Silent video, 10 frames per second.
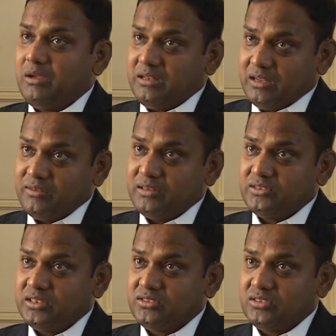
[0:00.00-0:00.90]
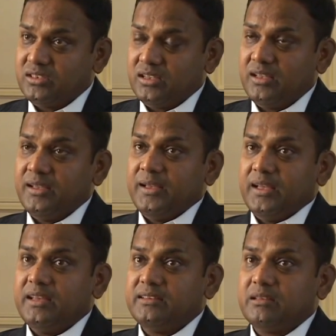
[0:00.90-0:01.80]
860 it
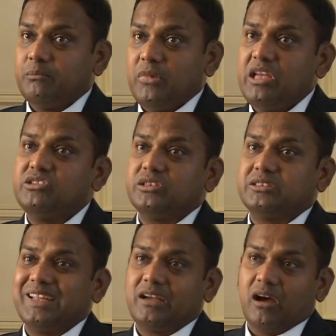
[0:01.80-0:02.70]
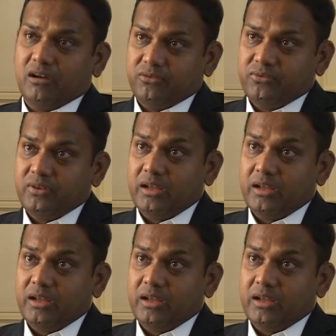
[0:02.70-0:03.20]
is a major takeoff.